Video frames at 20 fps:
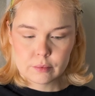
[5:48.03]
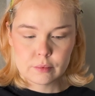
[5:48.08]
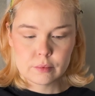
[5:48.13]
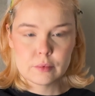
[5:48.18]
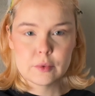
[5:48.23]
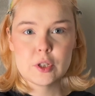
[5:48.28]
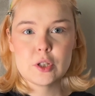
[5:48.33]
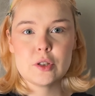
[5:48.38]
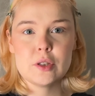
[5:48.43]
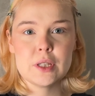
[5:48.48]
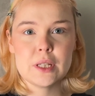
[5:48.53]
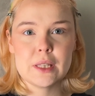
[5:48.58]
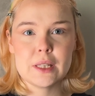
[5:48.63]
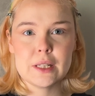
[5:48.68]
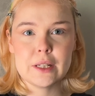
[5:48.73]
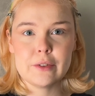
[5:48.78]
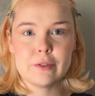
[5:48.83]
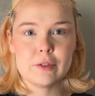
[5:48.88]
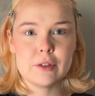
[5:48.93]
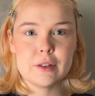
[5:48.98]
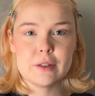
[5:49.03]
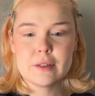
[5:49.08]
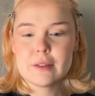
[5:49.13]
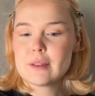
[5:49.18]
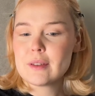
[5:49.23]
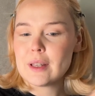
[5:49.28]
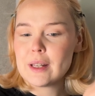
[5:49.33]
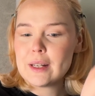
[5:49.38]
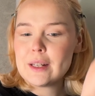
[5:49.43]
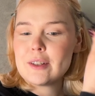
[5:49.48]
You see the difference.
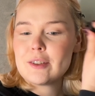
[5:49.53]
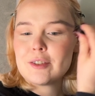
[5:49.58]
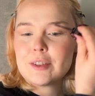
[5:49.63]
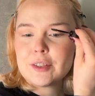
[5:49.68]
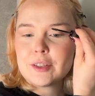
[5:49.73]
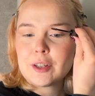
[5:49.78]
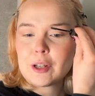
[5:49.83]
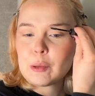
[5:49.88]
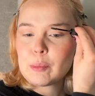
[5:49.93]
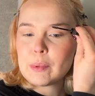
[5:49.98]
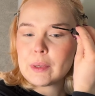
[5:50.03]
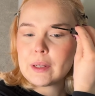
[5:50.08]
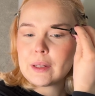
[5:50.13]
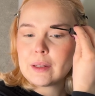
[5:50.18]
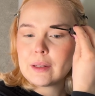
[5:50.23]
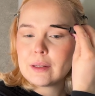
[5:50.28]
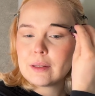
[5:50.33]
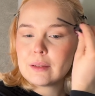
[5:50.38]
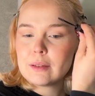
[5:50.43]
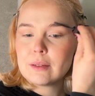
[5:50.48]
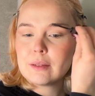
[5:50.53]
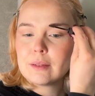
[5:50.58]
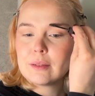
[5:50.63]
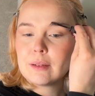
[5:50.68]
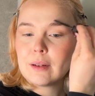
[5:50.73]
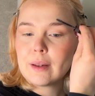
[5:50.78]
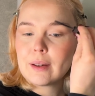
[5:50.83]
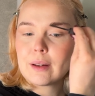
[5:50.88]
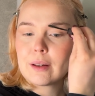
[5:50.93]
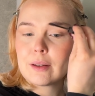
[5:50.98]
That literally took me
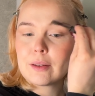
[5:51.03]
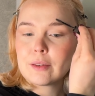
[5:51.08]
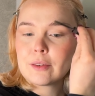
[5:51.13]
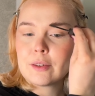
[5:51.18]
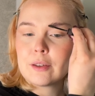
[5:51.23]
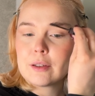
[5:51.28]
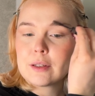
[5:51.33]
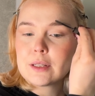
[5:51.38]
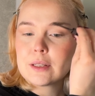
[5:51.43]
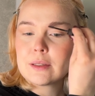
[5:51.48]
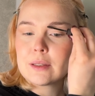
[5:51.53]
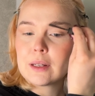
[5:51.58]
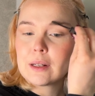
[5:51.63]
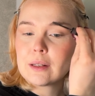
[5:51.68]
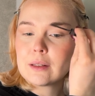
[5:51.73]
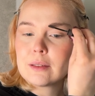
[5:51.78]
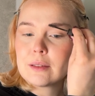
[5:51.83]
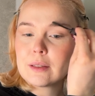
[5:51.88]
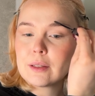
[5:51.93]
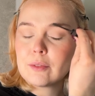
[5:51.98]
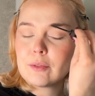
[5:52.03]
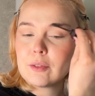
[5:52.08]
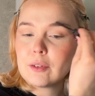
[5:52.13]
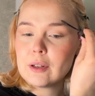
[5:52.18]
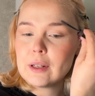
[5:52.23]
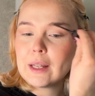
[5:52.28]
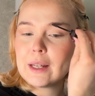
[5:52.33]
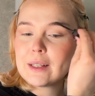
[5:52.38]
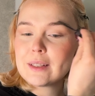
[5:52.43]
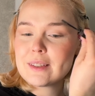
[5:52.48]
like 30 seconds, if not
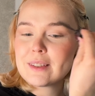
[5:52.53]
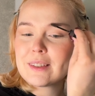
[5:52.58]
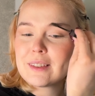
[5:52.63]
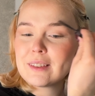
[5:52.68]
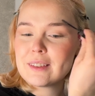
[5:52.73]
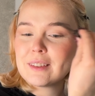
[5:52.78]
less.